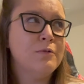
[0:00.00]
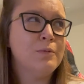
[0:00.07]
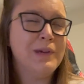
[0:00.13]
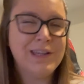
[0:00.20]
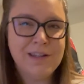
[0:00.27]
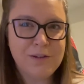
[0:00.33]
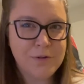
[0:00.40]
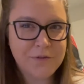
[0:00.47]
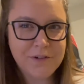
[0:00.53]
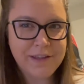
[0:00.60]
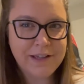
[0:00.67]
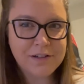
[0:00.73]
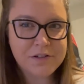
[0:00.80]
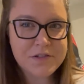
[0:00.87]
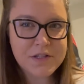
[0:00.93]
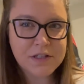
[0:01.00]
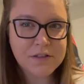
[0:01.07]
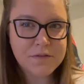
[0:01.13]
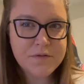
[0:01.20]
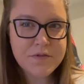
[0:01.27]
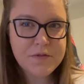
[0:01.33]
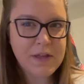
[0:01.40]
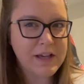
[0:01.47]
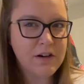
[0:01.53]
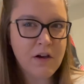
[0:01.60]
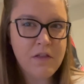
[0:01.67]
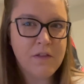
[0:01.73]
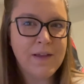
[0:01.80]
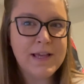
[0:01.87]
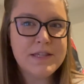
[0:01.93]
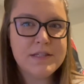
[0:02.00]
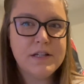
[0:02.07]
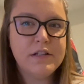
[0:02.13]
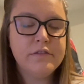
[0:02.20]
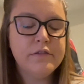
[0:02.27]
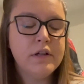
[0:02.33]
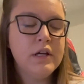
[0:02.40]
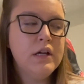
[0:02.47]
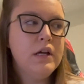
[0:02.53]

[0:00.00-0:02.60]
can do everything ourselves, like all the light stuff.